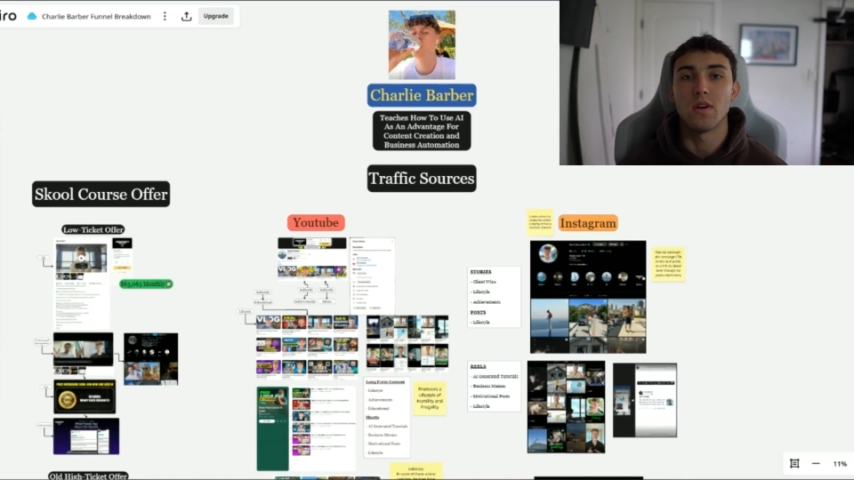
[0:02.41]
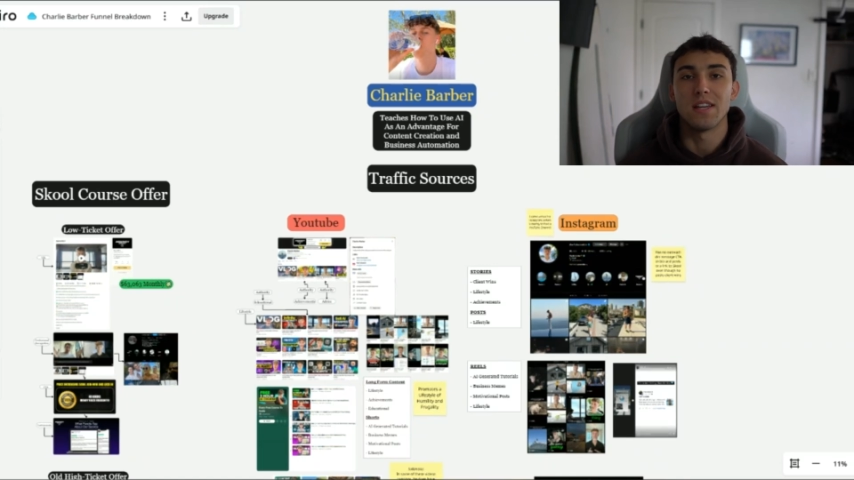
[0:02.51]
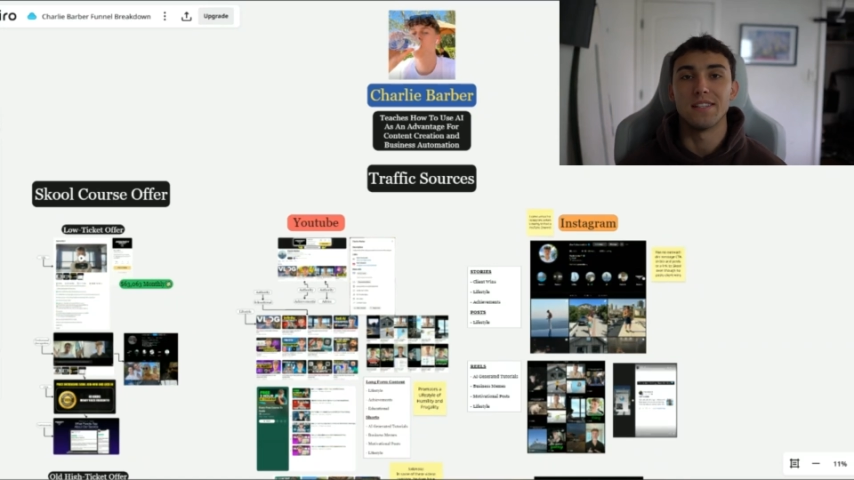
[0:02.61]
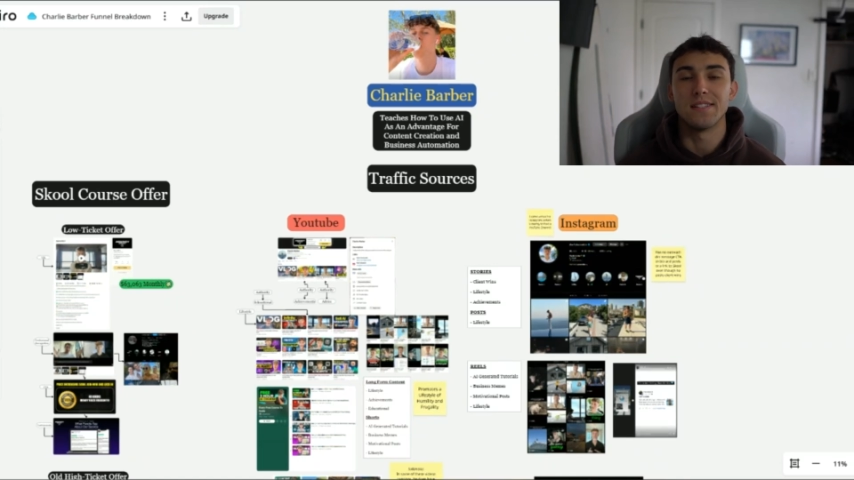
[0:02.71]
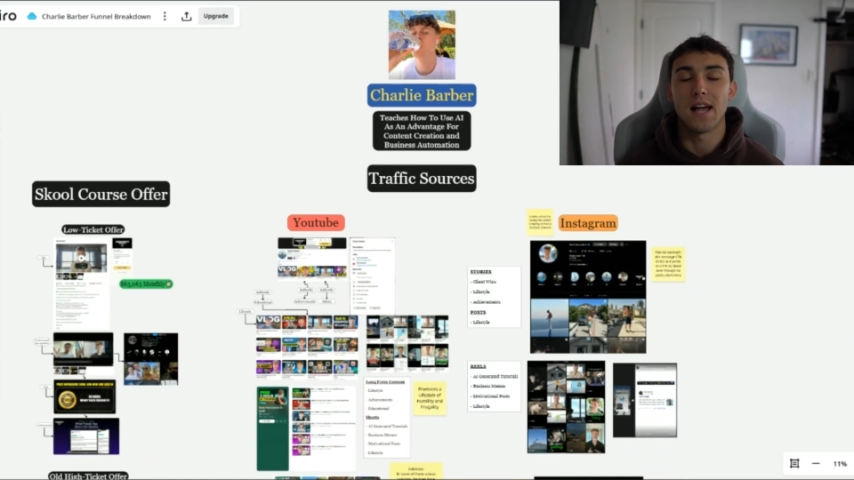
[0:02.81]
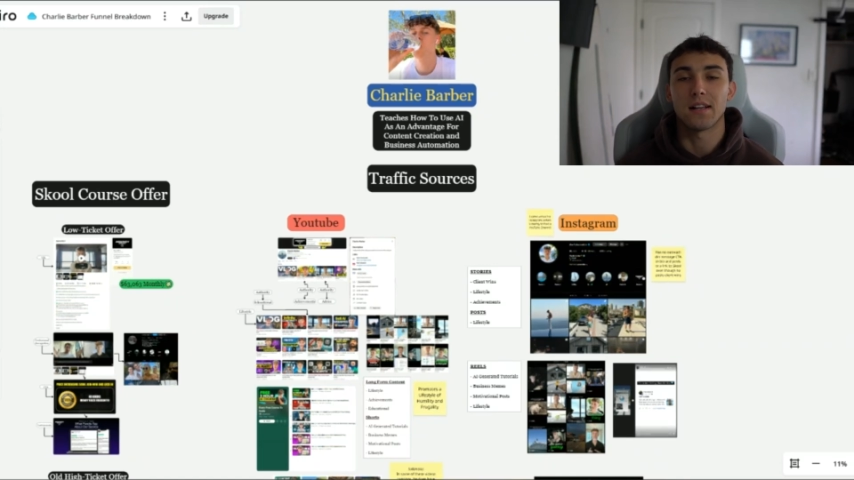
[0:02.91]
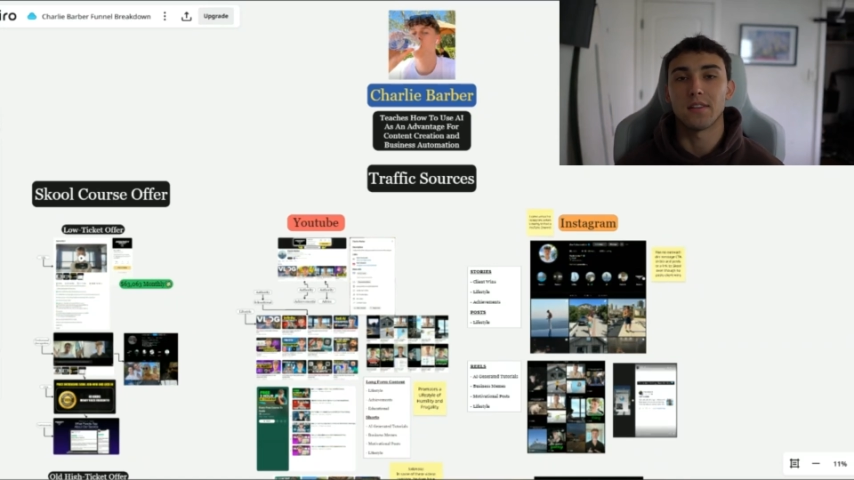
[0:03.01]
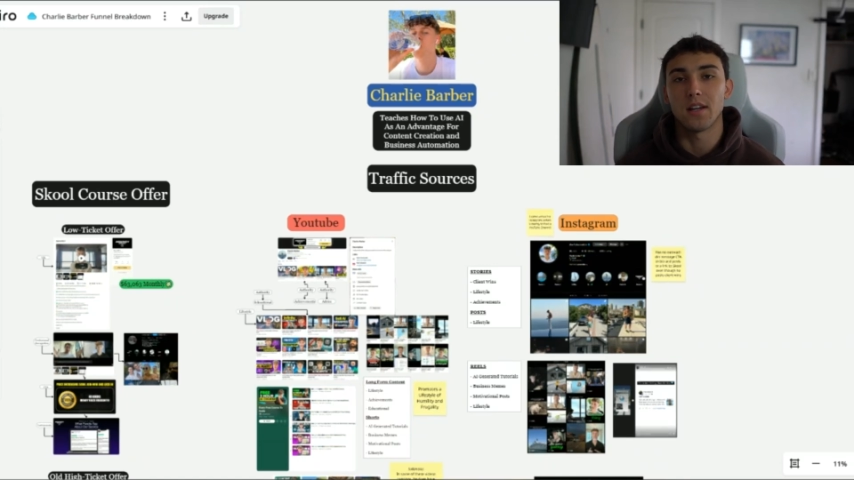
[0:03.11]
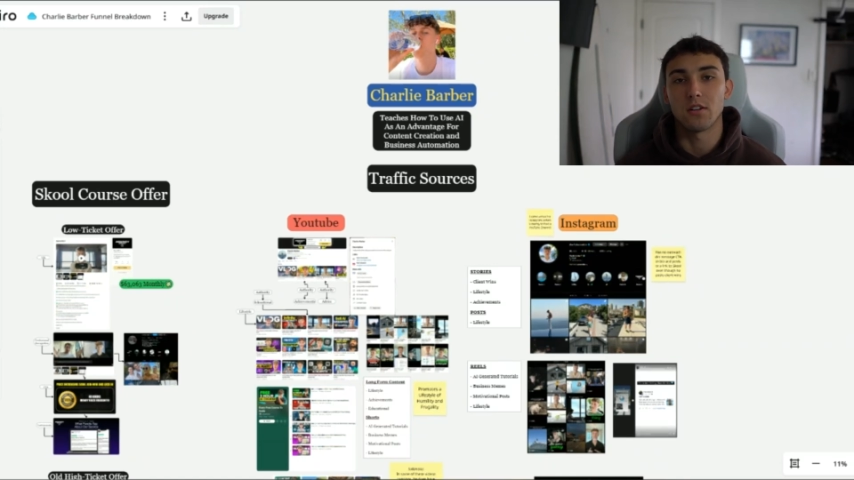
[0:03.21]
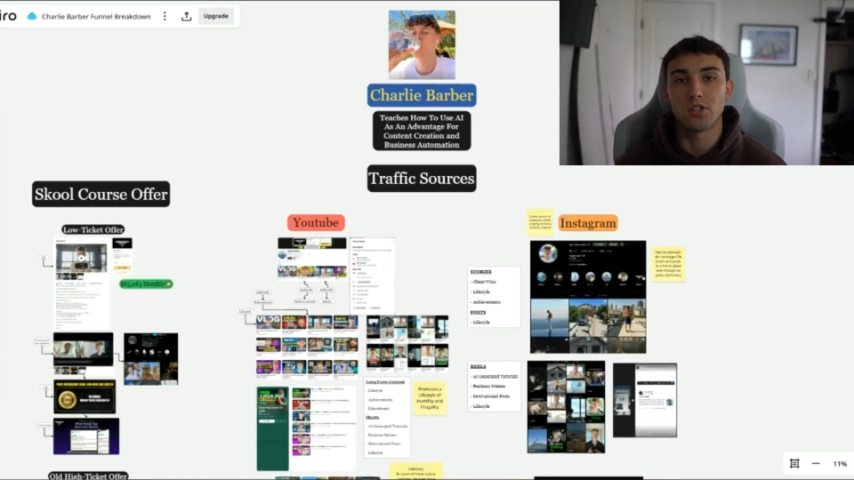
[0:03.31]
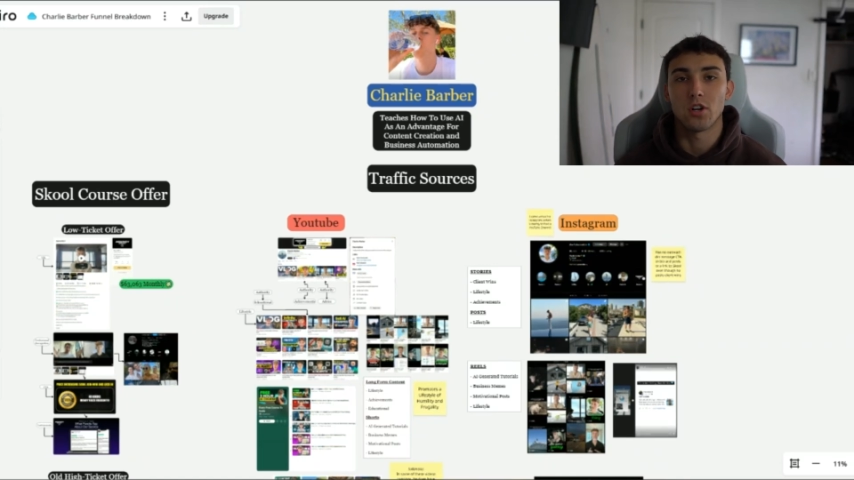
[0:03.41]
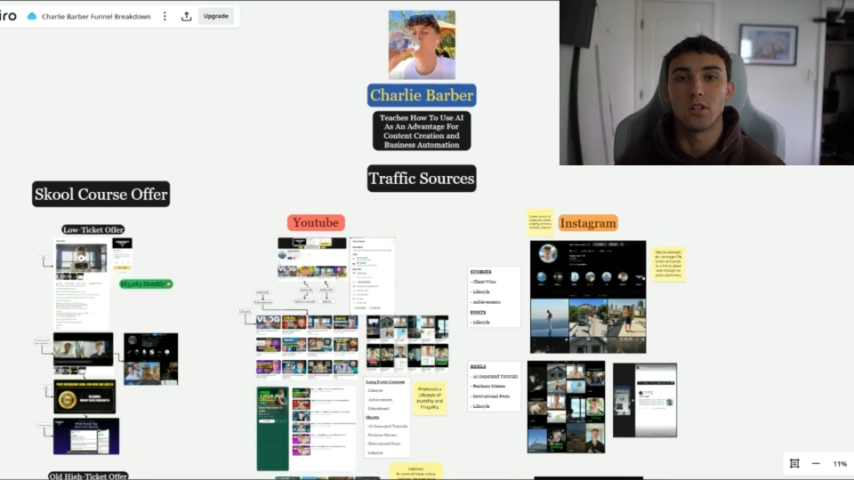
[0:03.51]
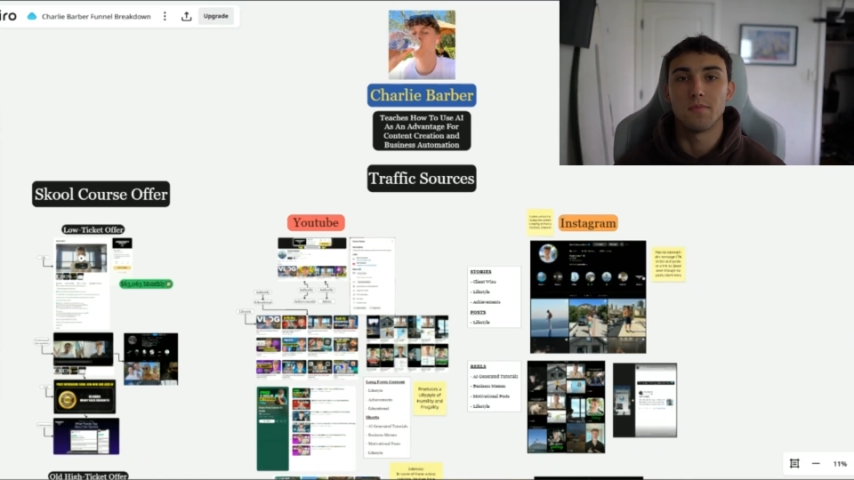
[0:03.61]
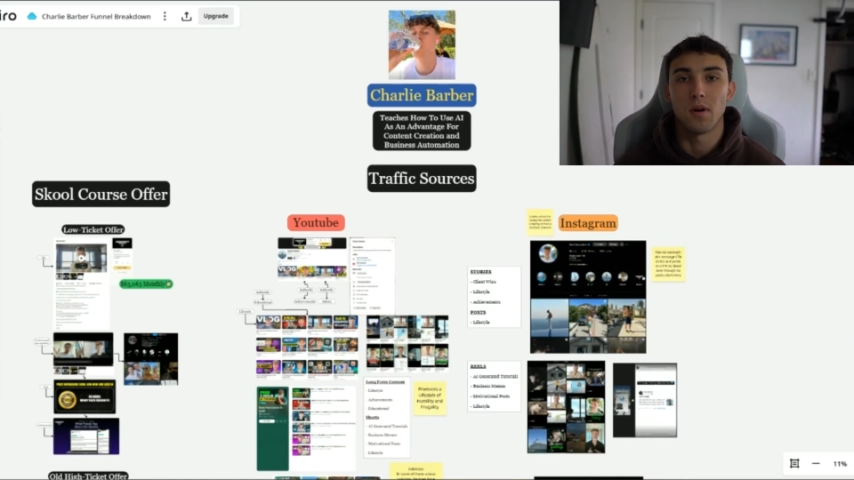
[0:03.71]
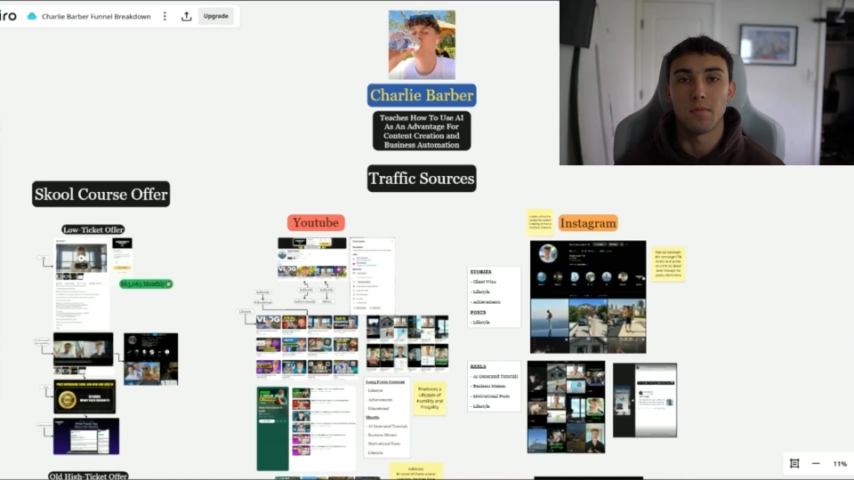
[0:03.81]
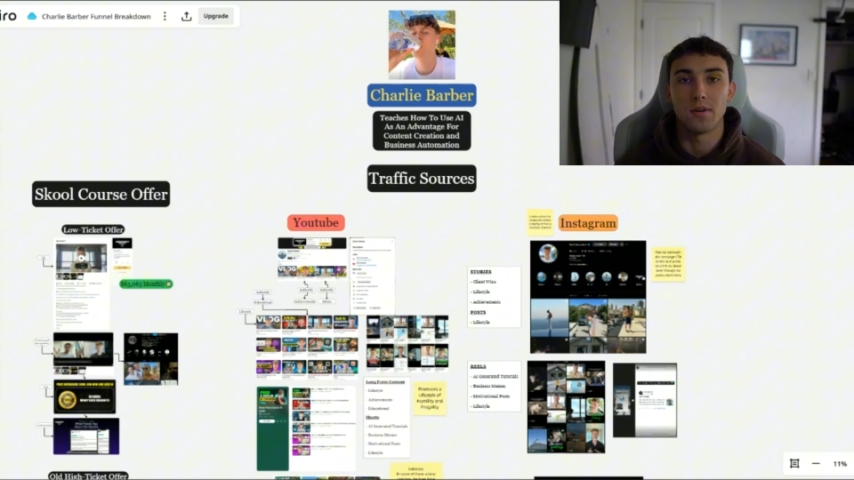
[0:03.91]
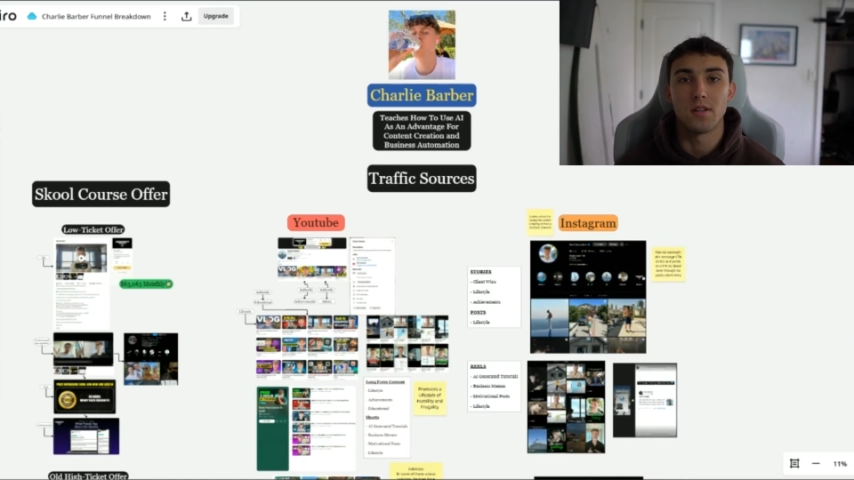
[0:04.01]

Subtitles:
exactly how Charlie Barber